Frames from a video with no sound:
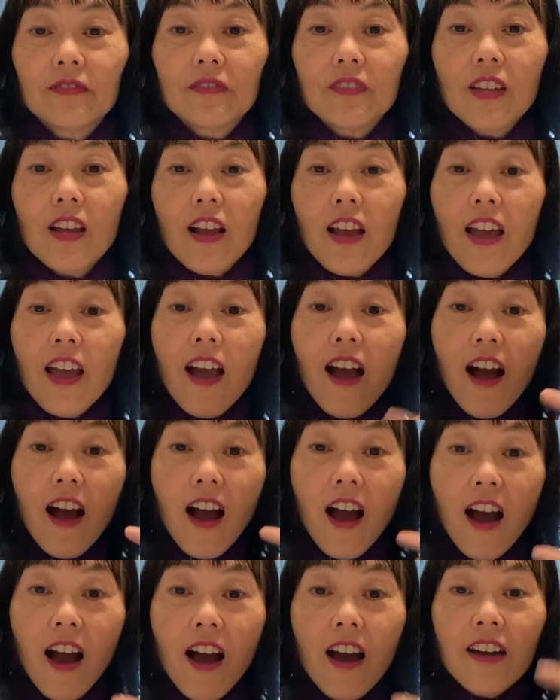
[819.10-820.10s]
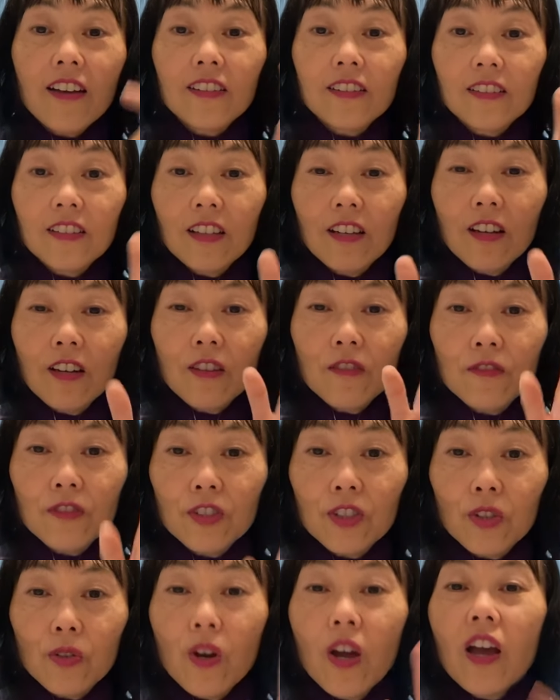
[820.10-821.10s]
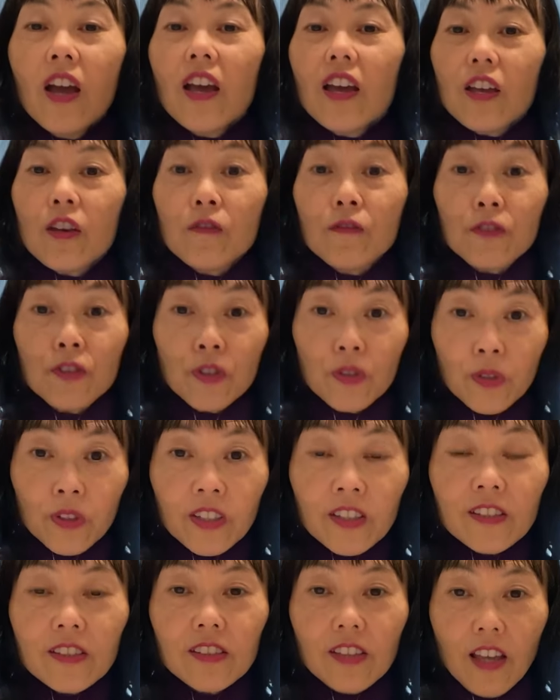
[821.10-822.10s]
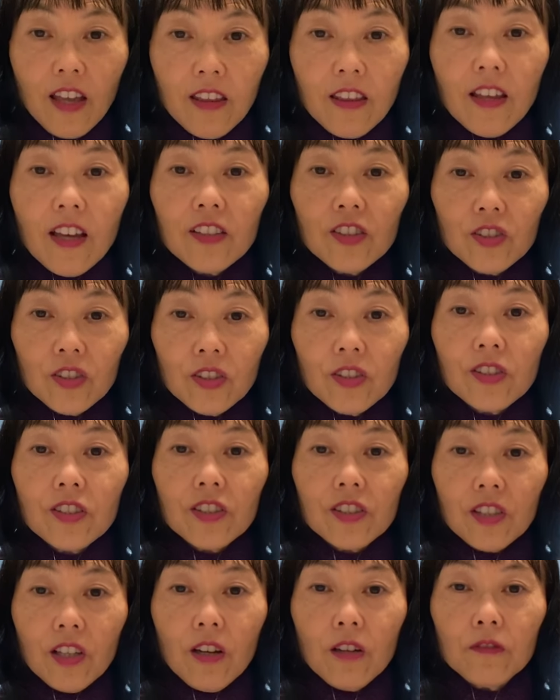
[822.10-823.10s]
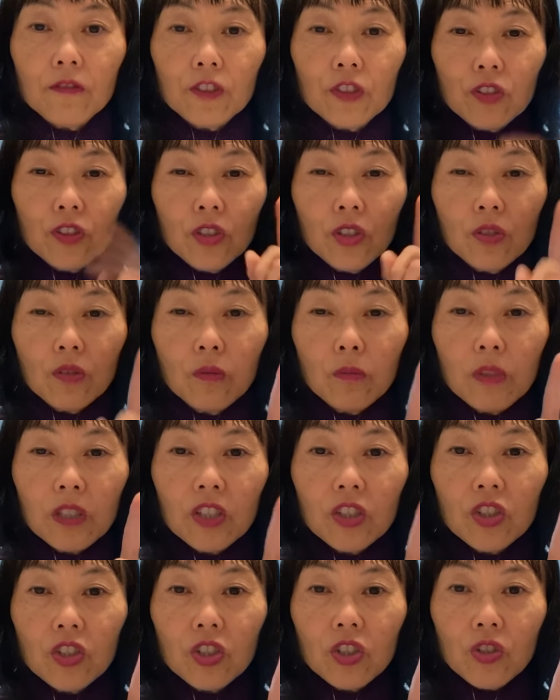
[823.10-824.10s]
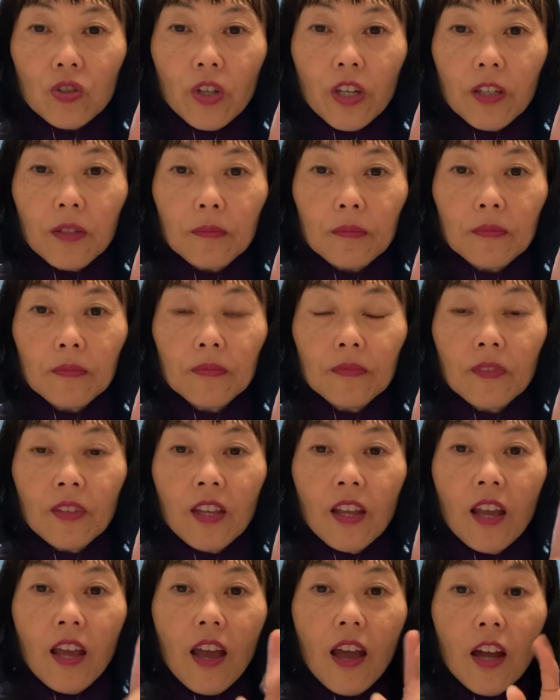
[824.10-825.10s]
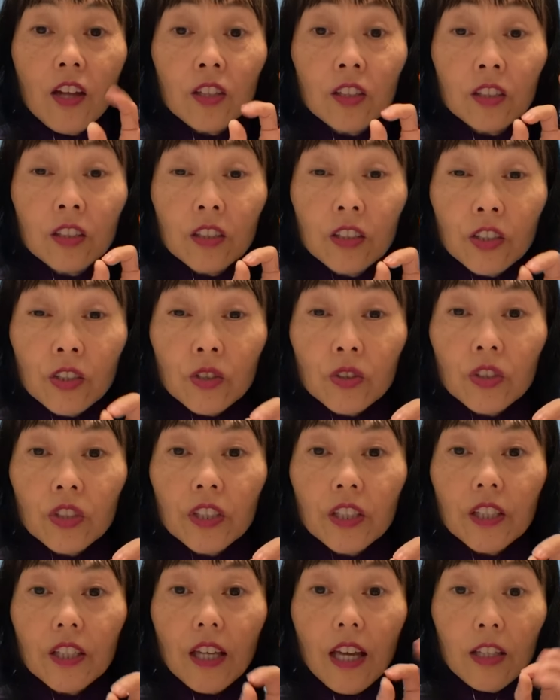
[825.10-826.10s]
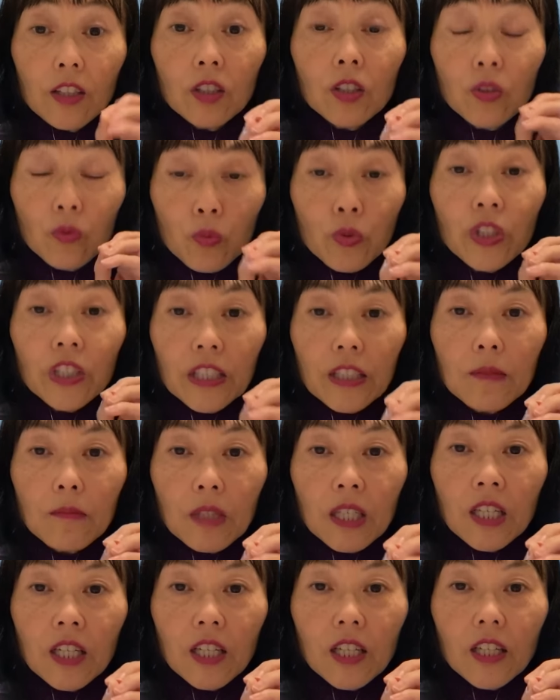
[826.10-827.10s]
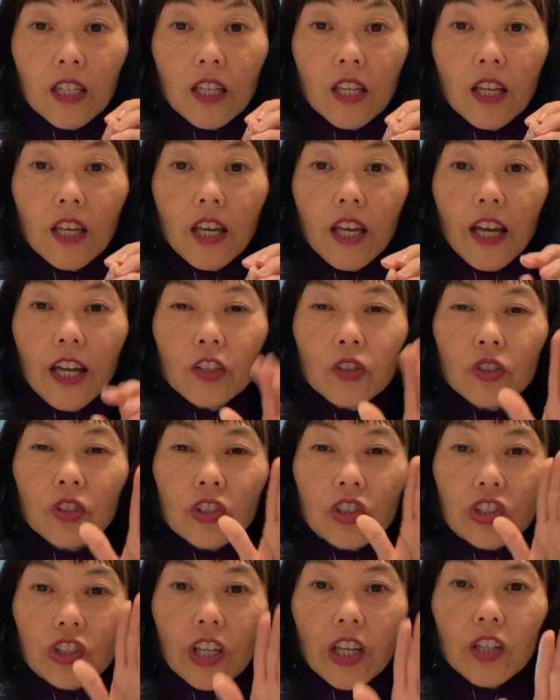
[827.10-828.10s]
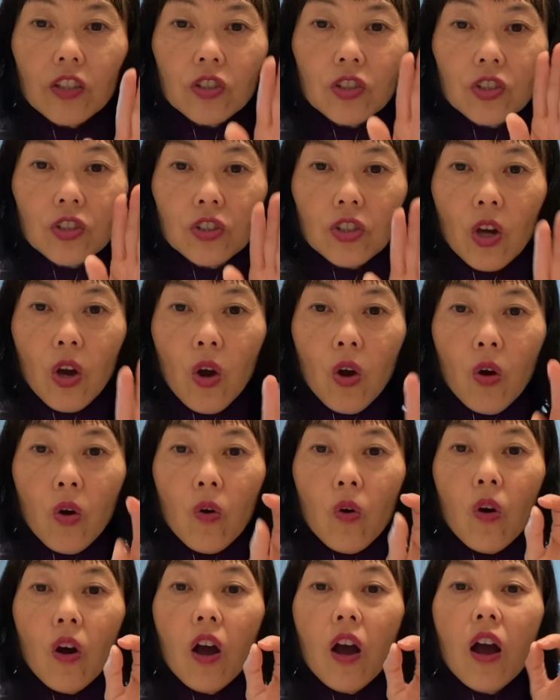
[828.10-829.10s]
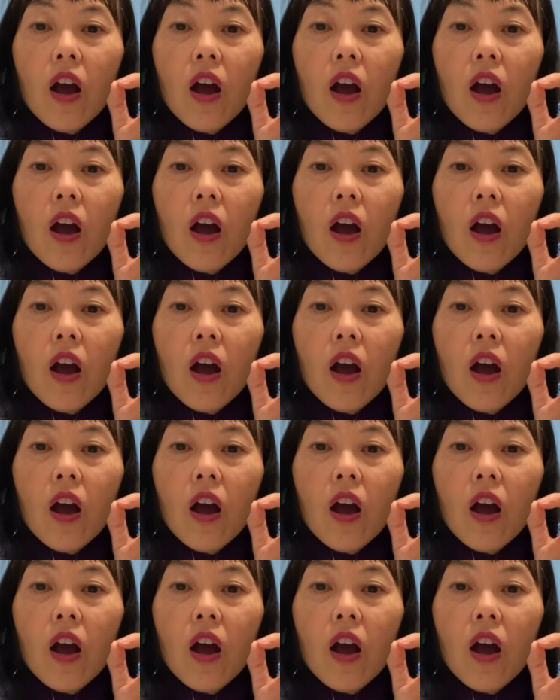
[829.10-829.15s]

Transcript: Okay, I love you. If you can say that to yourself for 2 minutes straight and literally and really mean it, and you can say it so